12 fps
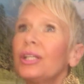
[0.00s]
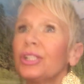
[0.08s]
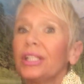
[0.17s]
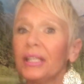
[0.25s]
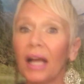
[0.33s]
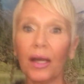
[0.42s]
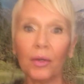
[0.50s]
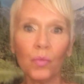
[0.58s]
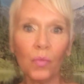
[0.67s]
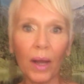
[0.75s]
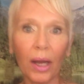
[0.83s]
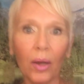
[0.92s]
She'd
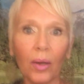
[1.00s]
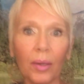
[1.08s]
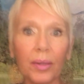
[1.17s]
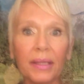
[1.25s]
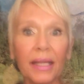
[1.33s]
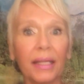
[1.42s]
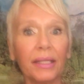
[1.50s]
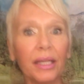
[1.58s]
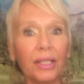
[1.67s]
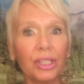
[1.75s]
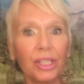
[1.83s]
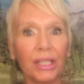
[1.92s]
gotten well, and
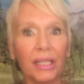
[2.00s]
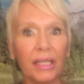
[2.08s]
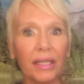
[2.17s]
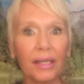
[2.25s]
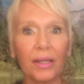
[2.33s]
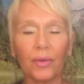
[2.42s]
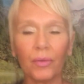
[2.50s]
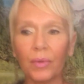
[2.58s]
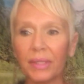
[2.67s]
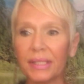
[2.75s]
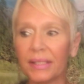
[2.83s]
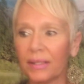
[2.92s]
then she
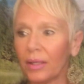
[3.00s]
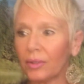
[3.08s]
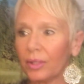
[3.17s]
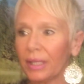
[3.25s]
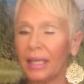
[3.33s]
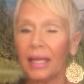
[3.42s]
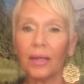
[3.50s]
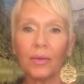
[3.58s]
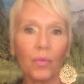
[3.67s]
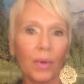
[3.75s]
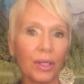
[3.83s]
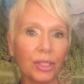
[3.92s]
was looking at
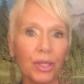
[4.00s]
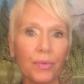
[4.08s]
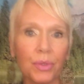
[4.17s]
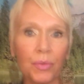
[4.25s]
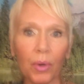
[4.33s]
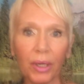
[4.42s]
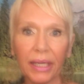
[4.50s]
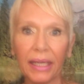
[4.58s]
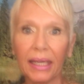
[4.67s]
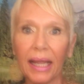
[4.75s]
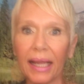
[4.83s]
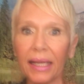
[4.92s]
where she was
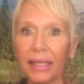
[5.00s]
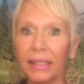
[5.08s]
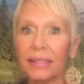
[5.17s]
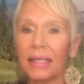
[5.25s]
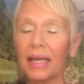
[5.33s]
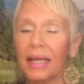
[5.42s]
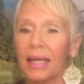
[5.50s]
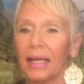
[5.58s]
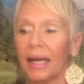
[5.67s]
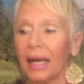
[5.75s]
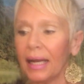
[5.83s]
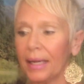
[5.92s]
working, and
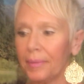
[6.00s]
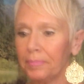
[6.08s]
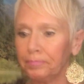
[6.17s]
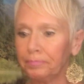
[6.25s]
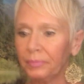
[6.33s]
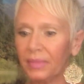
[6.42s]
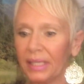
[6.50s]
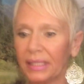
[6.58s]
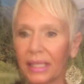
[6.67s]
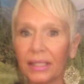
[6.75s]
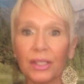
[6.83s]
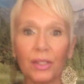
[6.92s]

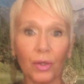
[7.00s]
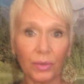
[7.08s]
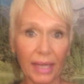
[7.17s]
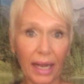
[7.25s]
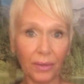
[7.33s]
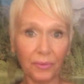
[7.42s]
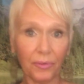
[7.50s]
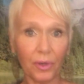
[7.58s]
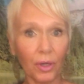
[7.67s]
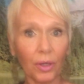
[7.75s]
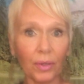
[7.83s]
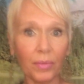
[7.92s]
things had slowed down
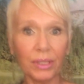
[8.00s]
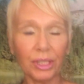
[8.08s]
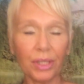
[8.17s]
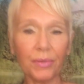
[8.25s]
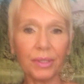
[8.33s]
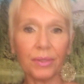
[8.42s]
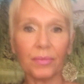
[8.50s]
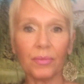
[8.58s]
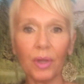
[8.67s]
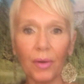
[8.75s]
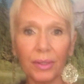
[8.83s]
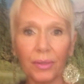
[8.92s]
for her when she was
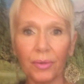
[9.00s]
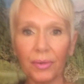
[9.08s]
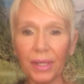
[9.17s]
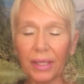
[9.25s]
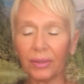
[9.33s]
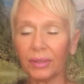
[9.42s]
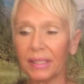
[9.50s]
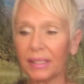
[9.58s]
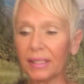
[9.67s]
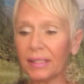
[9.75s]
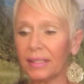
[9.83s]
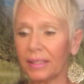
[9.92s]
going through the
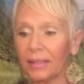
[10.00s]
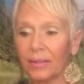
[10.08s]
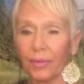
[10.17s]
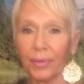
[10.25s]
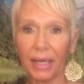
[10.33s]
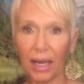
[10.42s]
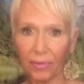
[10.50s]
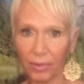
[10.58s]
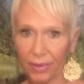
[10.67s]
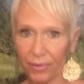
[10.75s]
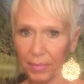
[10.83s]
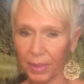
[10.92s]
illnesses and the
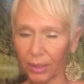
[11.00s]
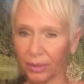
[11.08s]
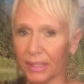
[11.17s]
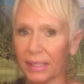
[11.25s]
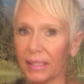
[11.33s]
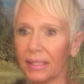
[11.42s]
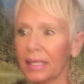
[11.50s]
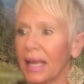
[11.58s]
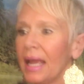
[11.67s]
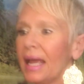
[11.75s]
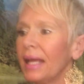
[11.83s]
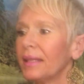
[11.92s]
recovery from the illnesses.
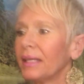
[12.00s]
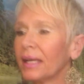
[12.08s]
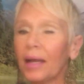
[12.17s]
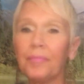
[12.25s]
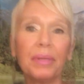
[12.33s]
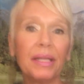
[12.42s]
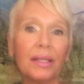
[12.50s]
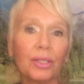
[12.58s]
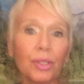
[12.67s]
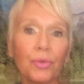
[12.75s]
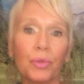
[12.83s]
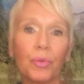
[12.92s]
The company
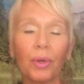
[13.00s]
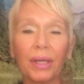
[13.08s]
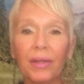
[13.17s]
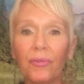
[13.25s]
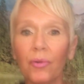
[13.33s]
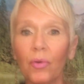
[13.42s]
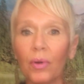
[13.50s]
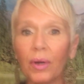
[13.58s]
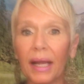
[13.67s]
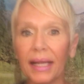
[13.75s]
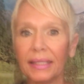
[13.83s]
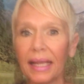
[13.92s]
that she was working
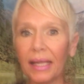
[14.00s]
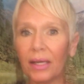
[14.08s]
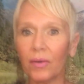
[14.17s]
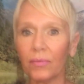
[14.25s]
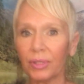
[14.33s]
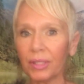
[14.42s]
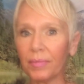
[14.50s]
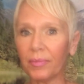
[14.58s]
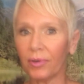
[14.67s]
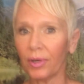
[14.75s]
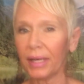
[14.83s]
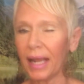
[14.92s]
for had taken over some
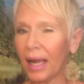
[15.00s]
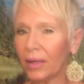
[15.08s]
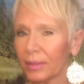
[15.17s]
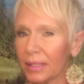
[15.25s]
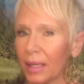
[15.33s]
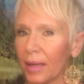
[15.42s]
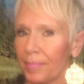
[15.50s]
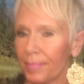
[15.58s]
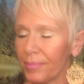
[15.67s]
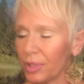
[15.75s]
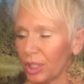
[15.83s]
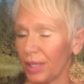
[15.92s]
of her accounts.
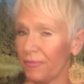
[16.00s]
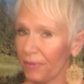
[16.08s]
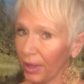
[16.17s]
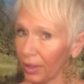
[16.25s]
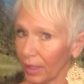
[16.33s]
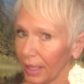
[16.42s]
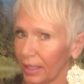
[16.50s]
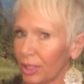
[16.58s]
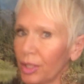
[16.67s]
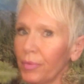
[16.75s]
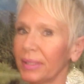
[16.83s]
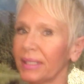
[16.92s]
She felt like
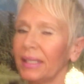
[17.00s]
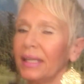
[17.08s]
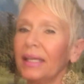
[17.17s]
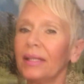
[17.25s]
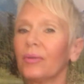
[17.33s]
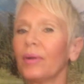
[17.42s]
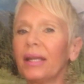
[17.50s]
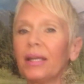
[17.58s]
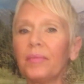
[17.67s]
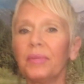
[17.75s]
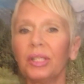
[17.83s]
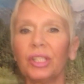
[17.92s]
she wasn't getting the right
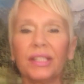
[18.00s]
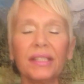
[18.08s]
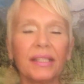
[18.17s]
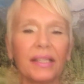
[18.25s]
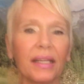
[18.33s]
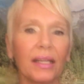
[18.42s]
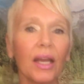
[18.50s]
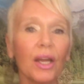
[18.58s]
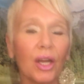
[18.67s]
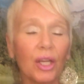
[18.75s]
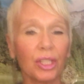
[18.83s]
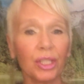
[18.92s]
commissions, like
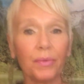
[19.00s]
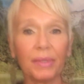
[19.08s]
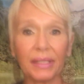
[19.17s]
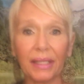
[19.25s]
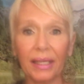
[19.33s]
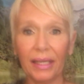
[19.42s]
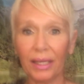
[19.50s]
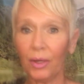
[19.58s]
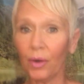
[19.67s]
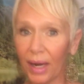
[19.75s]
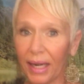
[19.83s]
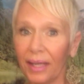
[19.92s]
she wasn't getting
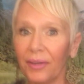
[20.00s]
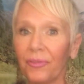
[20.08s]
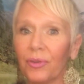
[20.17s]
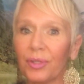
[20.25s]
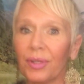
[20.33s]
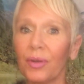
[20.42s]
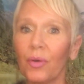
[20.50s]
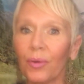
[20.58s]
credit for the